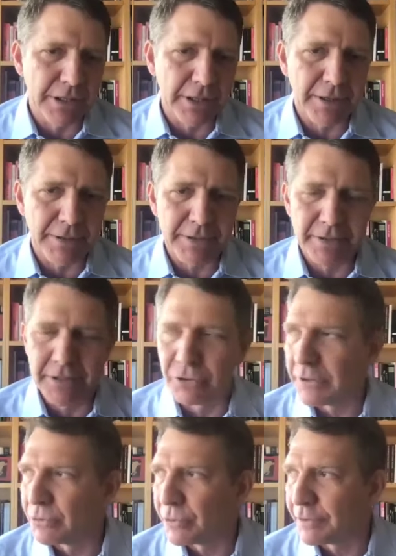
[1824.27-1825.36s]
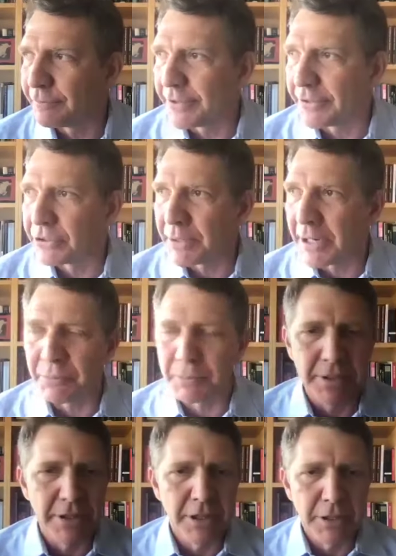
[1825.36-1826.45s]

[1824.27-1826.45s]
uh, the, the grid failure, but I would,